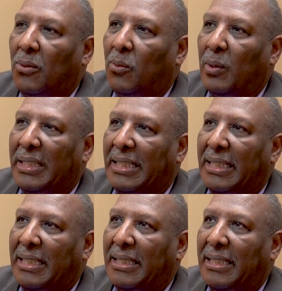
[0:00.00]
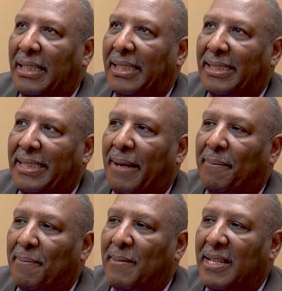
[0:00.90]
would
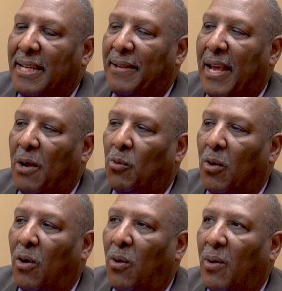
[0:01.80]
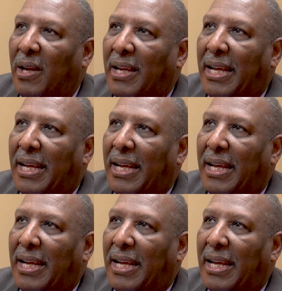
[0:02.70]
accept me in that role